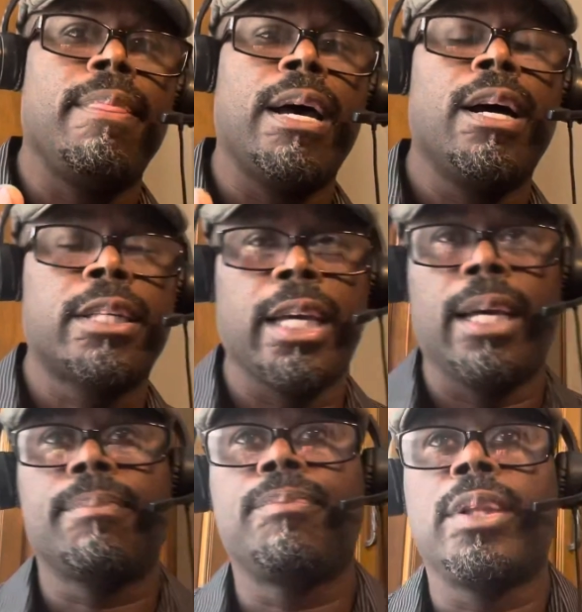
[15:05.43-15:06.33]

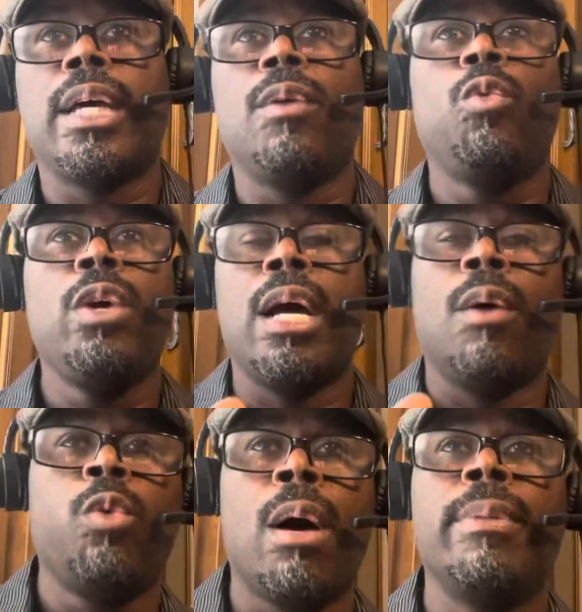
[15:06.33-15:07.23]
Okay. With a
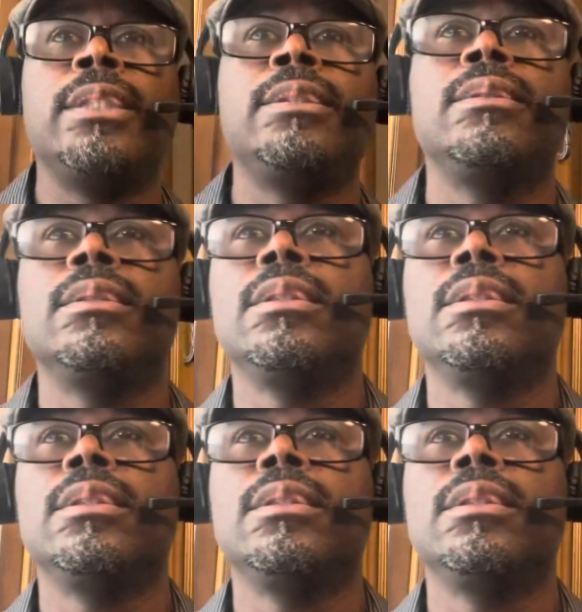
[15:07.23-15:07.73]
woman,